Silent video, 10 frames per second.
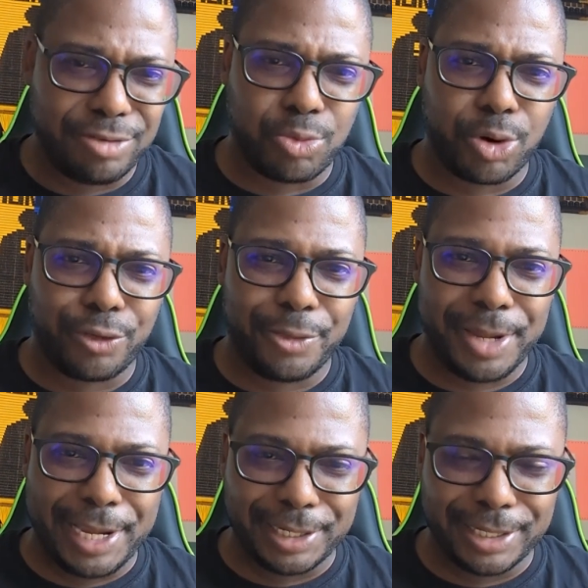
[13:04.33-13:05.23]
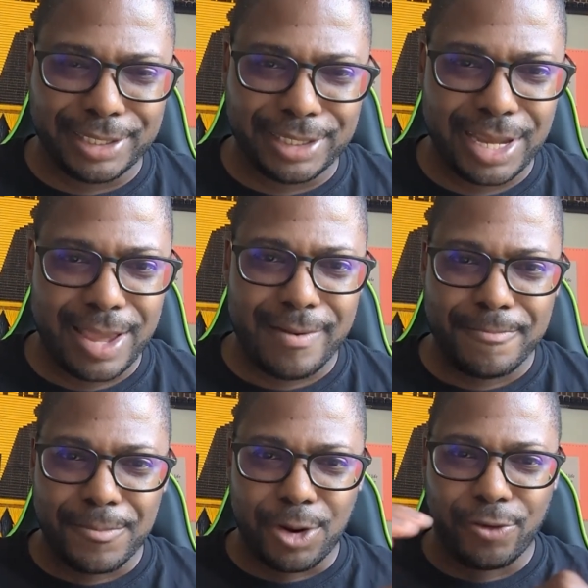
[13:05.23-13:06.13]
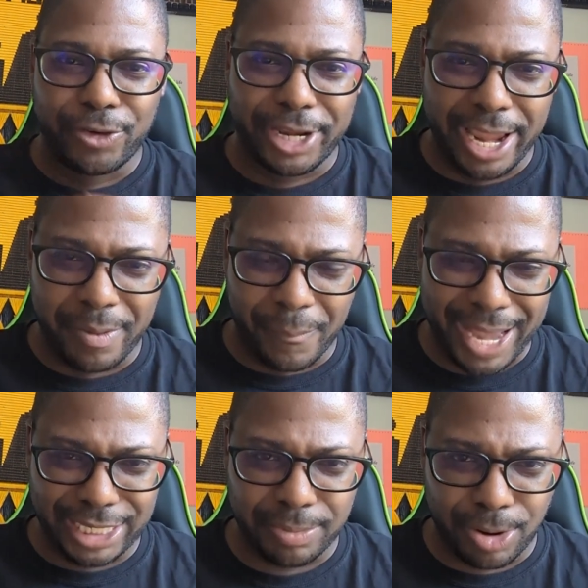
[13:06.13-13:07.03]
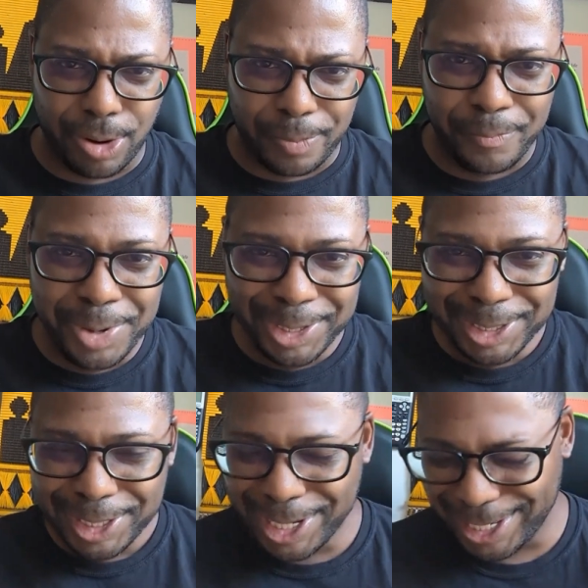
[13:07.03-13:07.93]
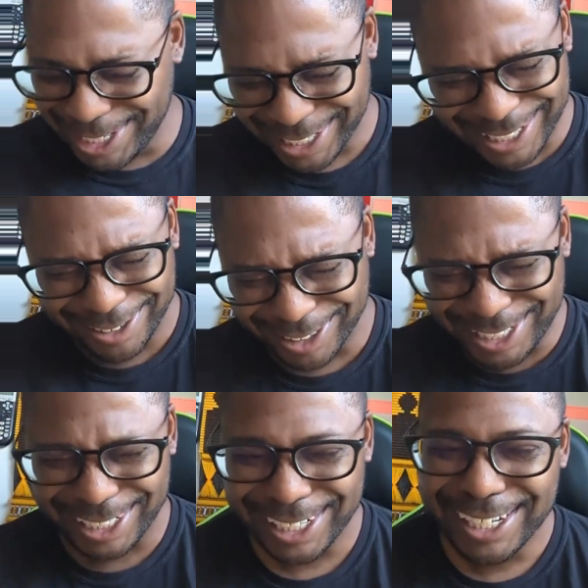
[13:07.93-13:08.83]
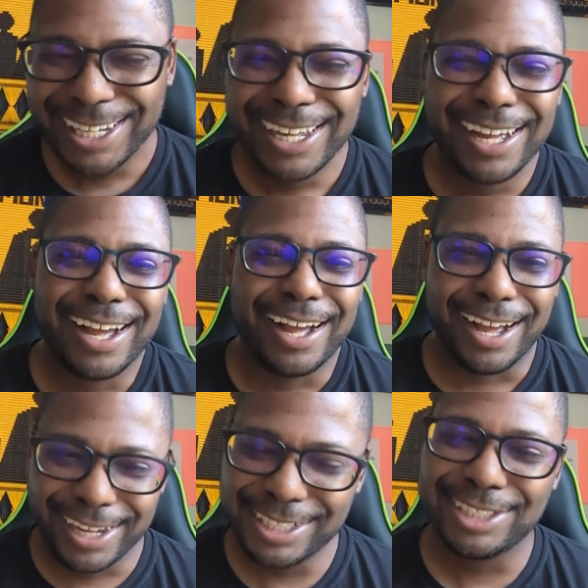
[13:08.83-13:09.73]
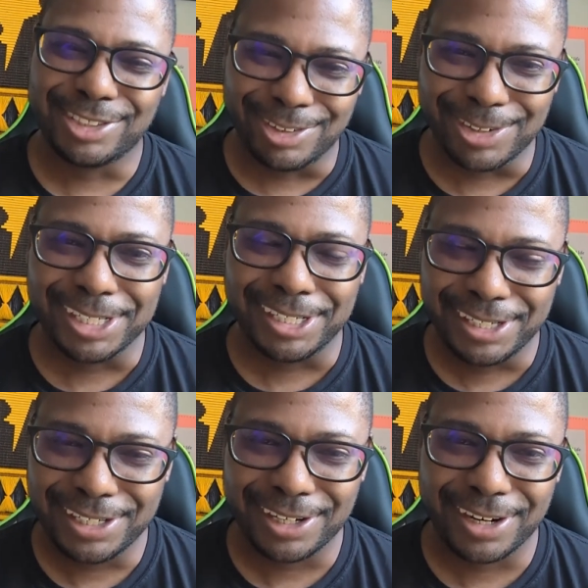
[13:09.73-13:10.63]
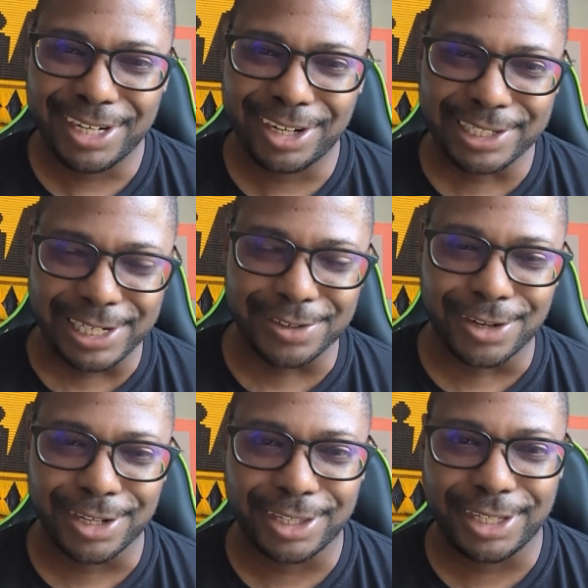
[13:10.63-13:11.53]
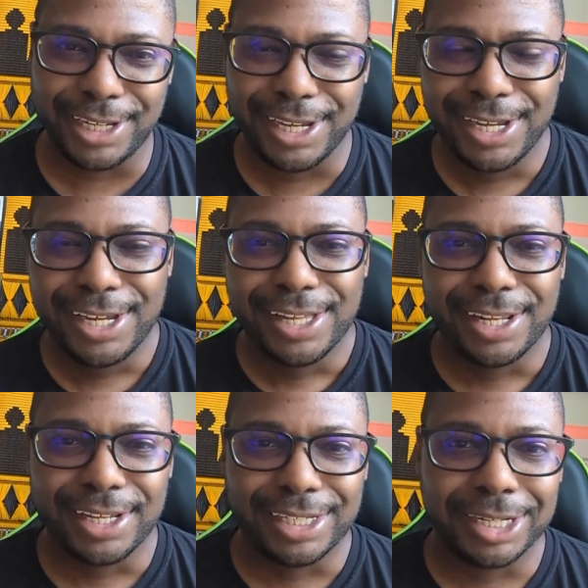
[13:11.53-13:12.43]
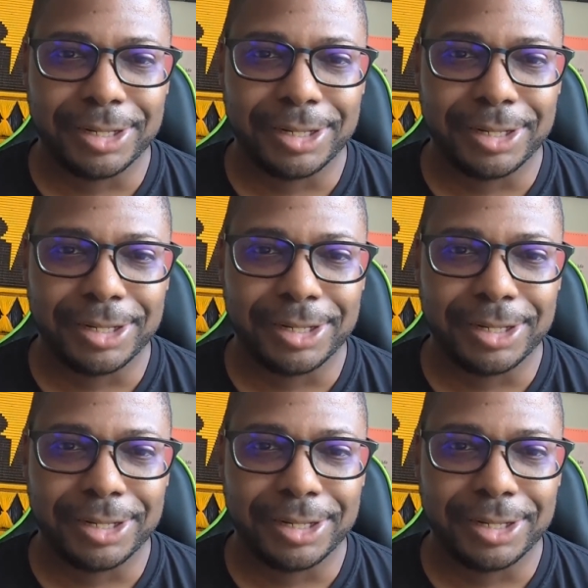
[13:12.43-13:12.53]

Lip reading: the world from aliens over a game of basketball, which I enjoy, unironically. Like,